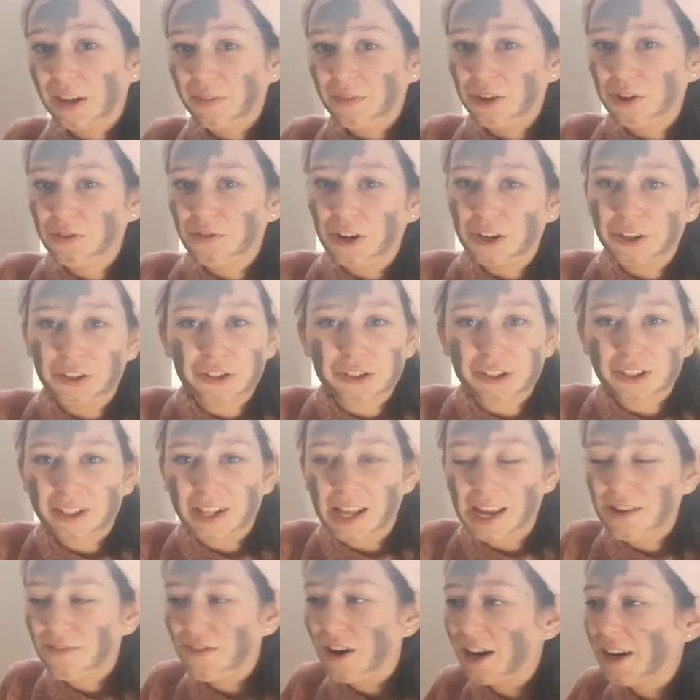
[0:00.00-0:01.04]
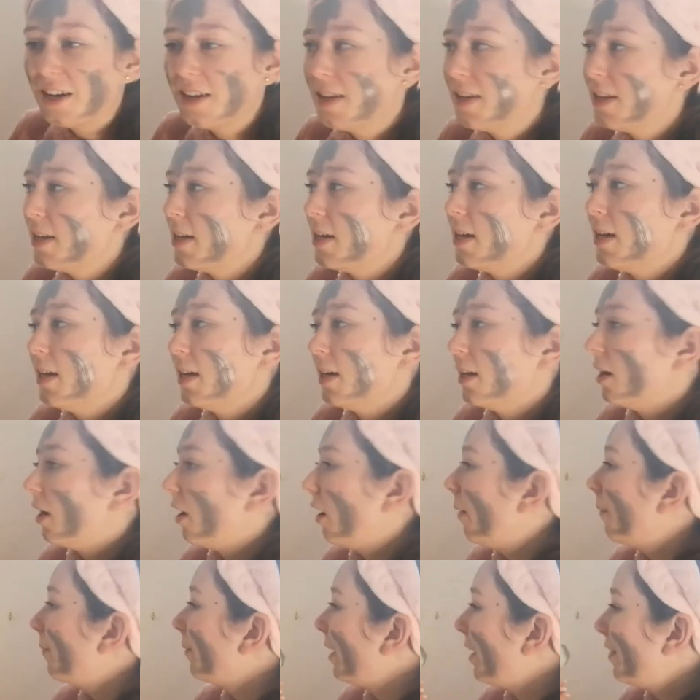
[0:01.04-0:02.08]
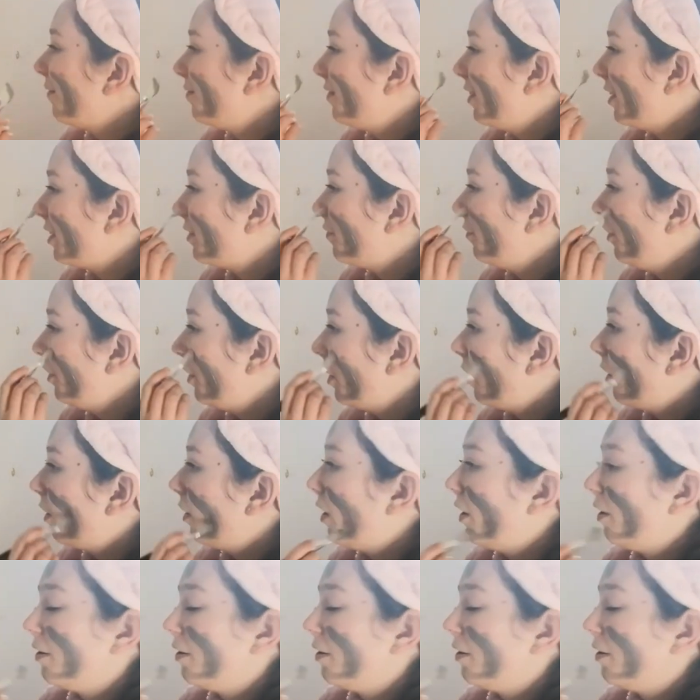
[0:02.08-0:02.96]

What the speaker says: If you want to see one, give this video